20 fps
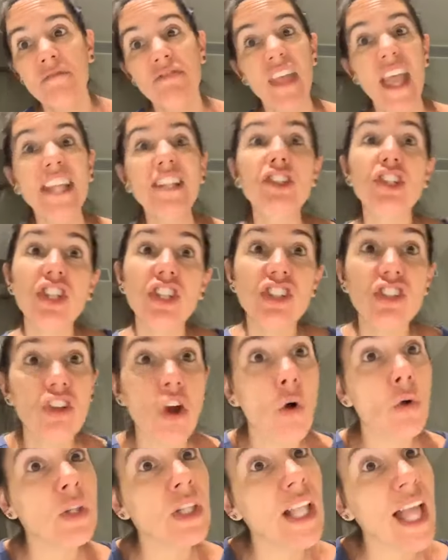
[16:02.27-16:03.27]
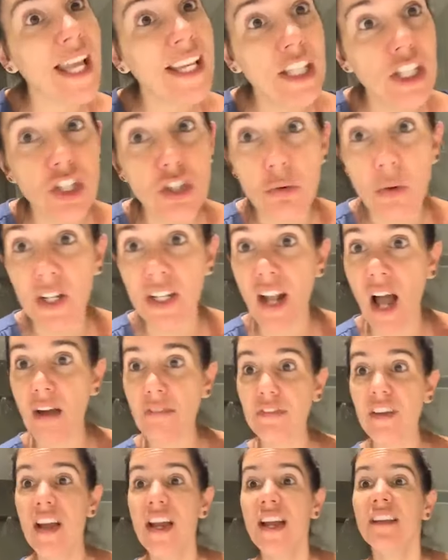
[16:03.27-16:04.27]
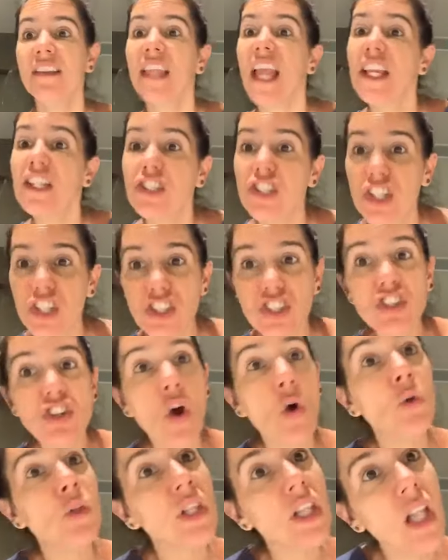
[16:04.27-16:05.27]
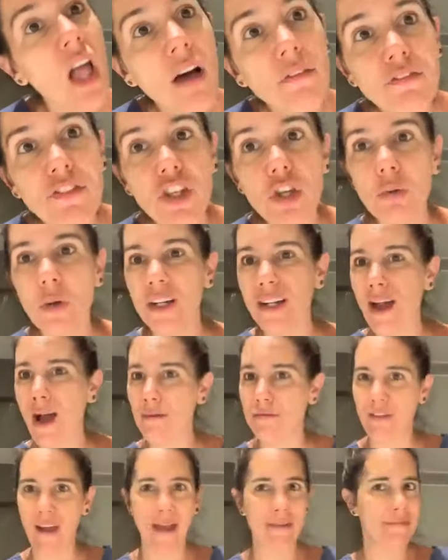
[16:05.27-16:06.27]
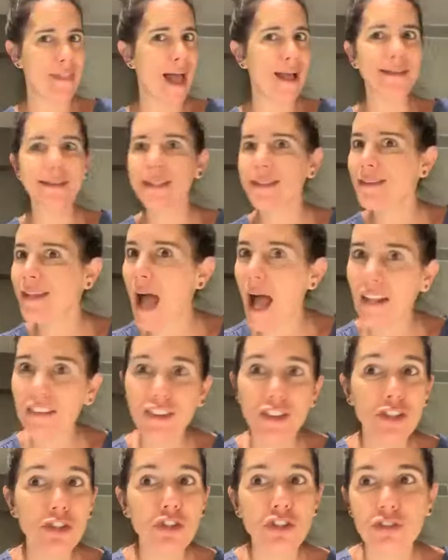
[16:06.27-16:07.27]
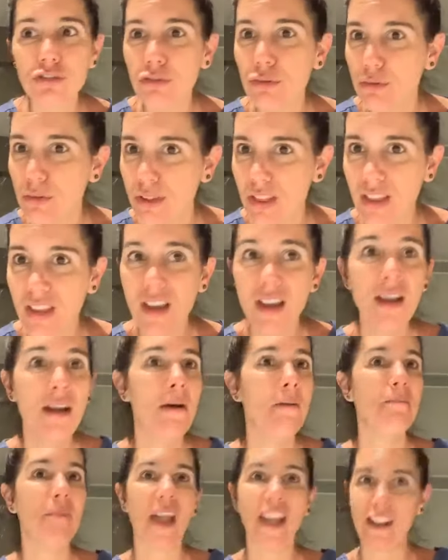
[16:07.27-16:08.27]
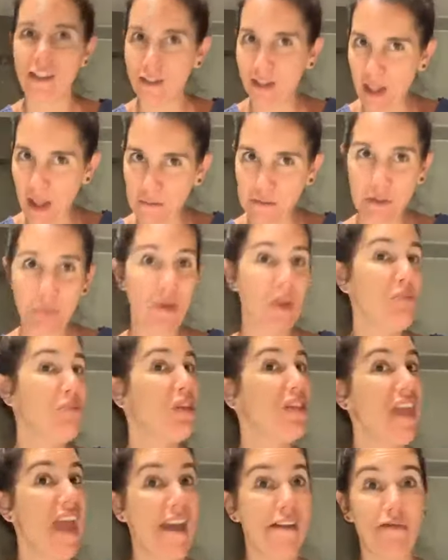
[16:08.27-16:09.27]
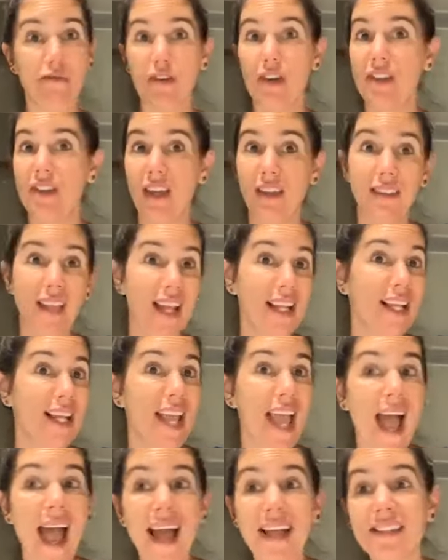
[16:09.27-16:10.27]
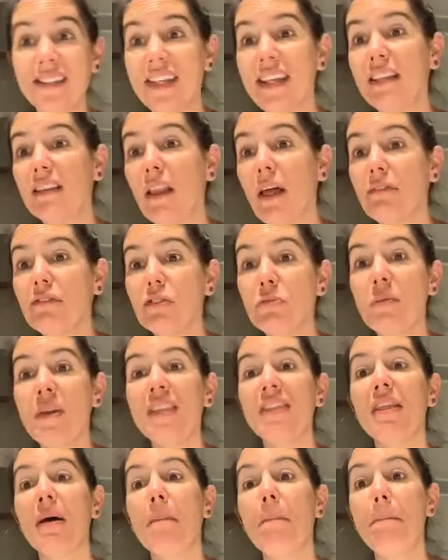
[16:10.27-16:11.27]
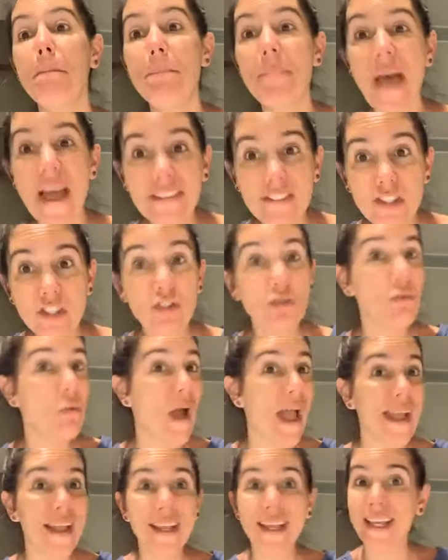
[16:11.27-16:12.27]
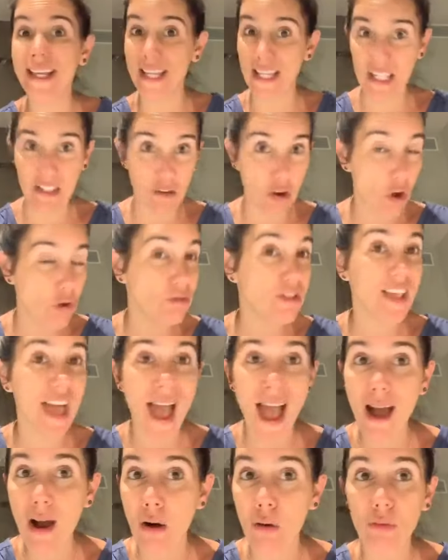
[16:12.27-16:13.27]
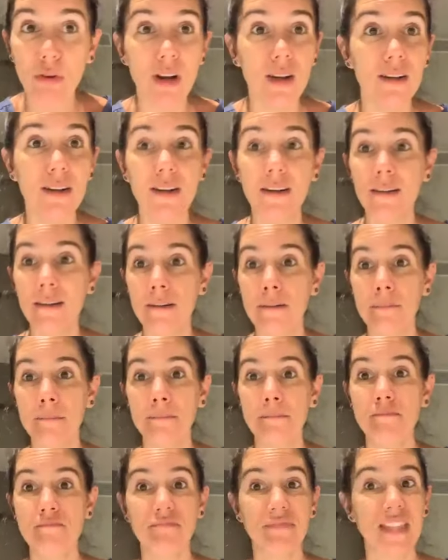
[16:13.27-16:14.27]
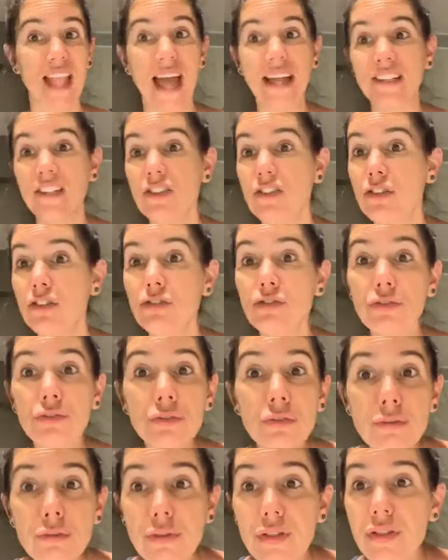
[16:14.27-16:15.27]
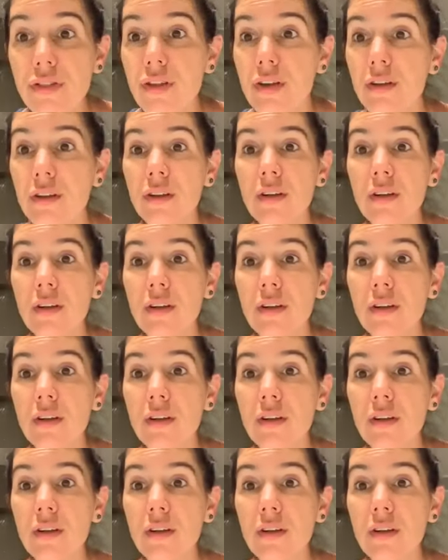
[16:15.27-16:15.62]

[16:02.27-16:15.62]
They just don't like you enough. They just don't love you enough. And that's not the truth. Michael loves me with everything that he has. He loves me the best way he knows how. That is the truth.